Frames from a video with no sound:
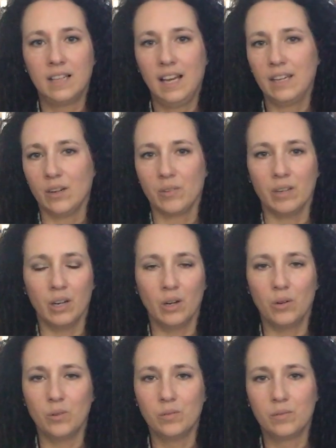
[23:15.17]
I don't
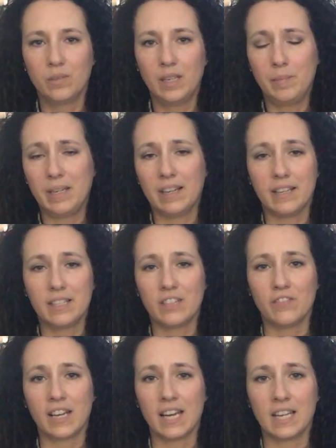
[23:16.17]
know. It'd be nice
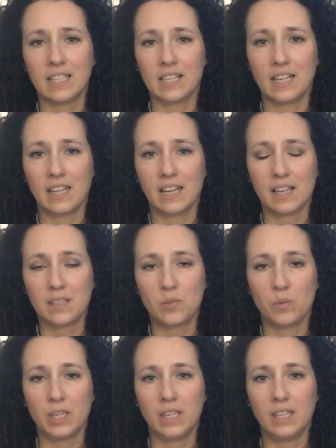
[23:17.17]
if I got it done in the next
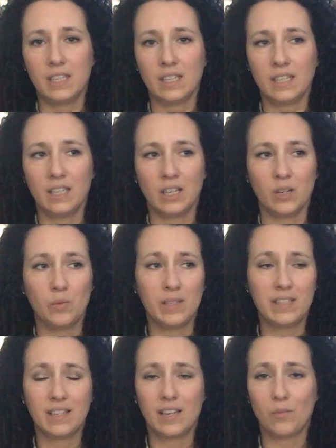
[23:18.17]
week.
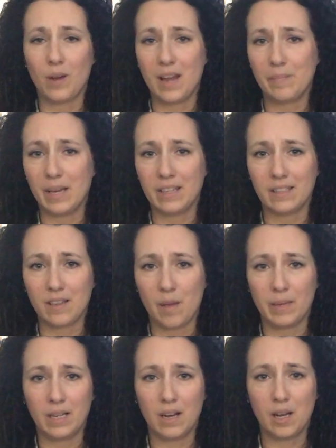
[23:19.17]
Once again, Rhinebeck is
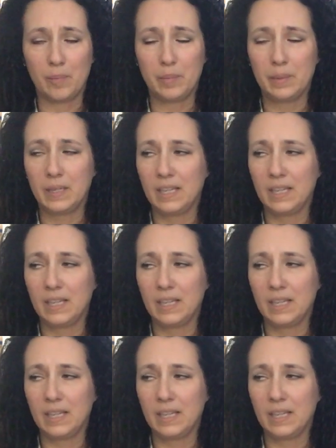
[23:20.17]
coming up.